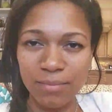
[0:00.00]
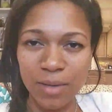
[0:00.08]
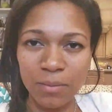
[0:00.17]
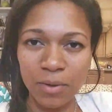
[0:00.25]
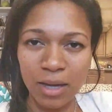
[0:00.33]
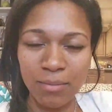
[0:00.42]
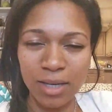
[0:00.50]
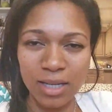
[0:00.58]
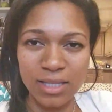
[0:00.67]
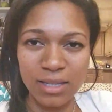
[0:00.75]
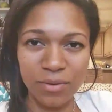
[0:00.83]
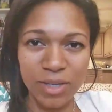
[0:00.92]
People come in
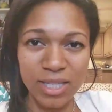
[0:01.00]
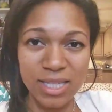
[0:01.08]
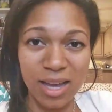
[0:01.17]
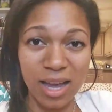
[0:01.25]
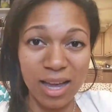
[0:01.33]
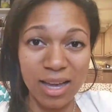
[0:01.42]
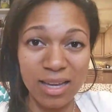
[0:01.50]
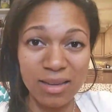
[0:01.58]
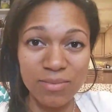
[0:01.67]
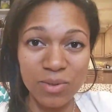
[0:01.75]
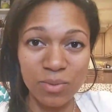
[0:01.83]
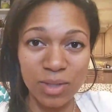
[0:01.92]
at different
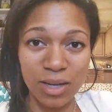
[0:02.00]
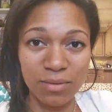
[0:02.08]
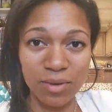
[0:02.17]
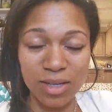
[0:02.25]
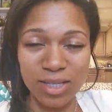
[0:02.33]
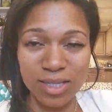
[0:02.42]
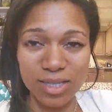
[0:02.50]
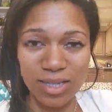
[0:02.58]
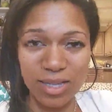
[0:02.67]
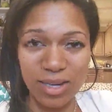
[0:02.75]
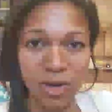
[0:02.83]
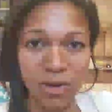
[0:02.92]
times whenever it's,
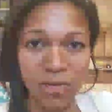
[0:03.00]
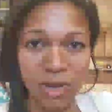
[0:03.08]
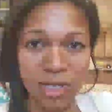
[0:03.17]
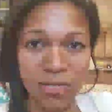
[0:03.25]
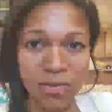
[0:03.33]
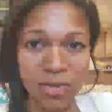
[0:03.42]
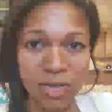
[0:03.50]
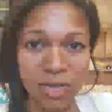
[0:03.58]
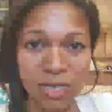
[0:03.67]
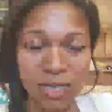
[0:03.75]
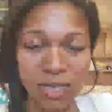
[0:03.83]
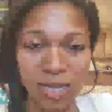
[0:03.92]
best for
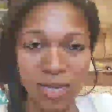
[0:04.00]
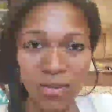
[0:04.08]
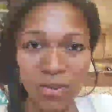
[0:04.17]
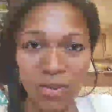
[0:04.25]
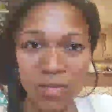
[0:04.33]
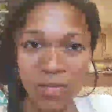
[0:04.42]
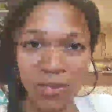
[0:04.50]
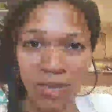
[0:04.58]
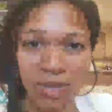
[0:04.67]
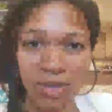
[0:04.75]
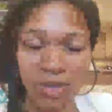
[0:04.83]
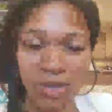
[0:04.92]
their schedule,
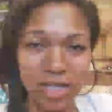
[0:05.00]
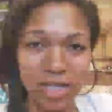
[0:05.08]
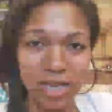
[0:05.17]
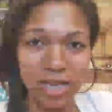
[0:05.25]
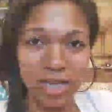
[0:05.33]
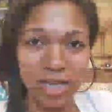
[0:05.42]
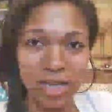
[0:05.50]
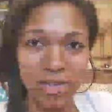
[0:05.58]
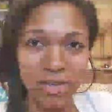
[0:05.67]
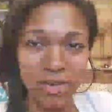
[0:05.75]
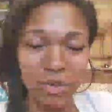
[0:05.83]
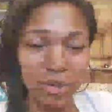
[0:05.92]
as long as they
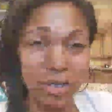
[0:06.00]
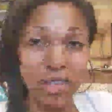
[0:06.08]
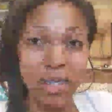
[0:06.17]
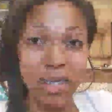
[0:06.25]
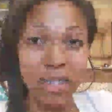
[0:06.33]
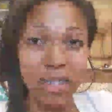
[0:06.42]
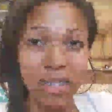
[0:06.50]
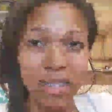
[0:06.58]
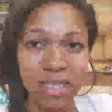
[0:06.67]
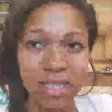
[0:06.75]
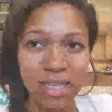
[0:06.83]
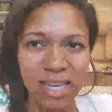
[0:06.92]
get their work done, and
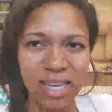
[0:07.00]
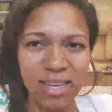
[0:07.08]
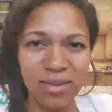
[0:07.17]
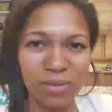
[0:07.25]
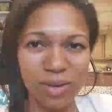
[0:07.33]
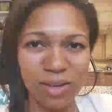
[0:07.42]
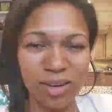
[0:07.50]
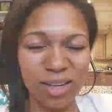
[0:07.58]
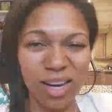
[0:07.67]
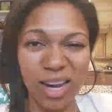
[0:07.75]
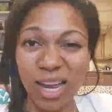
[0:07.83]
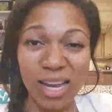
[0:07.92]
it's like,
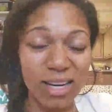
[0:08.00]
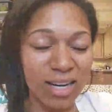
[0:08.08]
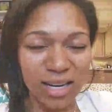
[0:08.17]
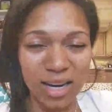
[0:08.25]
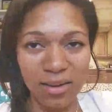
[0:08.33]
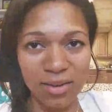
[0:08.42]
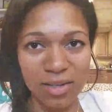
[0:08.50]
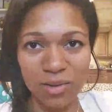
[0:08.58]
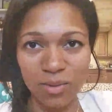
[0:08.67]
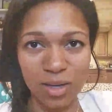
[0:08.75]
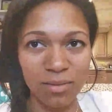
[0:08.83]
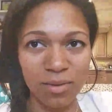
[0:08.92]
around 8-9
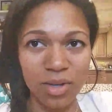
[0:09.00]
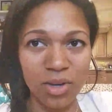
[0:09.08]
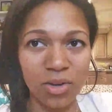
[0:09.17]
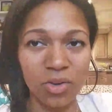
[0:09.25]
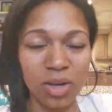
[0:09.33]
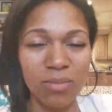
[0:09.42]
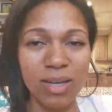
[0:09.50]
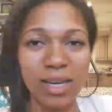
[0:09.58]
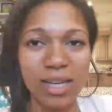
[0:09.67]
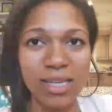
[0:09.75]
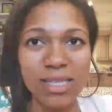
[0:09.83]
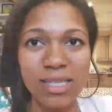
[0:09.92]
hours, whatever your agreement
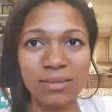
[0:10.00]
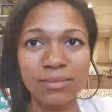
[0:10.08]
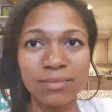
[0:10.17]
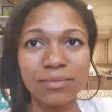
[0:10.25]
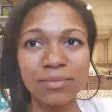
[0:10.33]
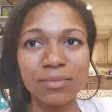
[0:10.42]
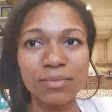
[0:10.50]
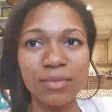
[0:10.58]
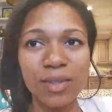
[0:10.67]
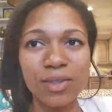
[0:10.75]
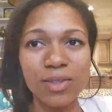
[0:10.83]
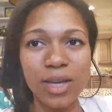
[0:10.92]
is.
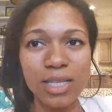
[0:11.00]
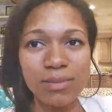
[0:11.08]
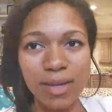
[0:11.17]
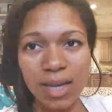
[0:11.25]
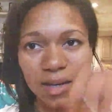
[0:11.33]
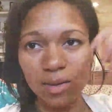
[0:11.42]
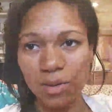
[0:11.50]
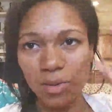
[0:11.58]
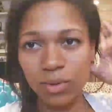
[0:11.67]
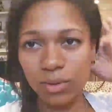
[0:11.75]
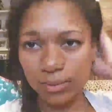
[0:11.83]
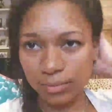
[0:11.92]
So that's been kind of
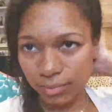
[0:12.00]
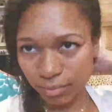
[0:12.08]
cool.